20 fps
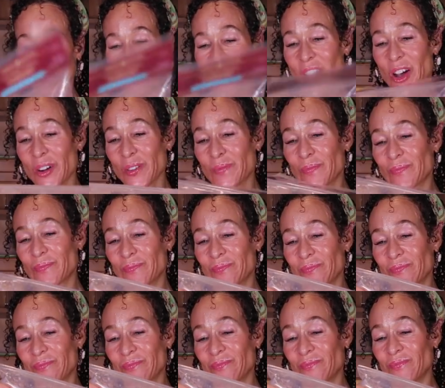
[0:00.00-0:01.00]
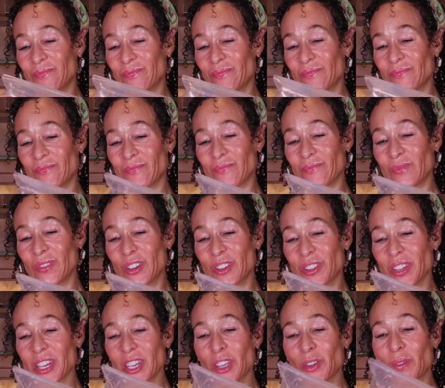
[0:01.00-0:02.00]
So, do you
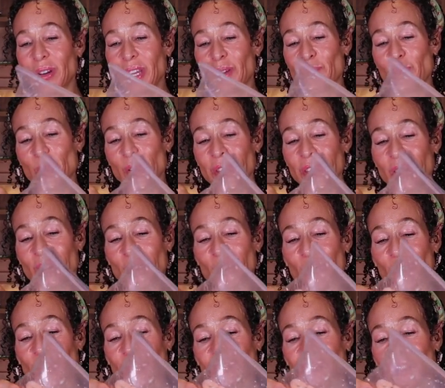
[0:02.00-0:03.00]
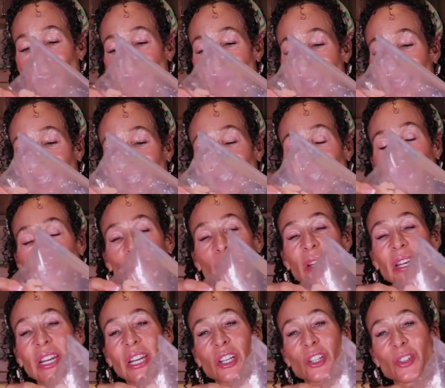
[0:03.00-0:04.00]
think you would eat more than a quarter of this package if you
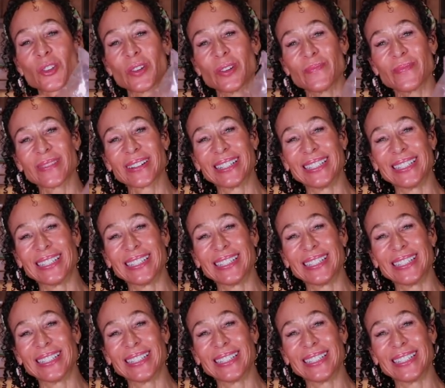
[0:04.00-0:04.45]
were eating shrimp?